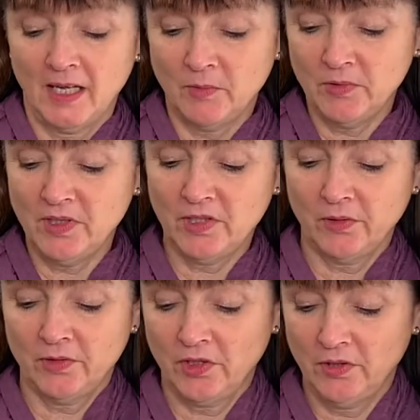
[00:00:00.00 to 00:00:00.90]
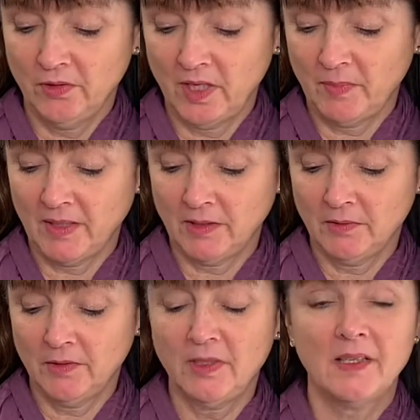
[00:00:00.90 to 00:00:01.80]
I'm going to talk to you
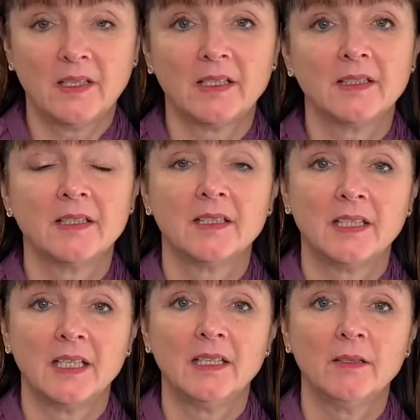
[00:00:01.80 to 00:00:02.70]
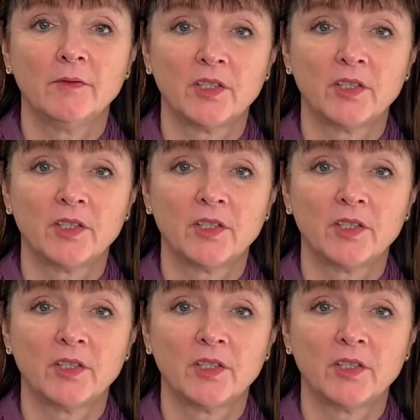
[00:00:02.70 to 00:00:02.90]
about three things today.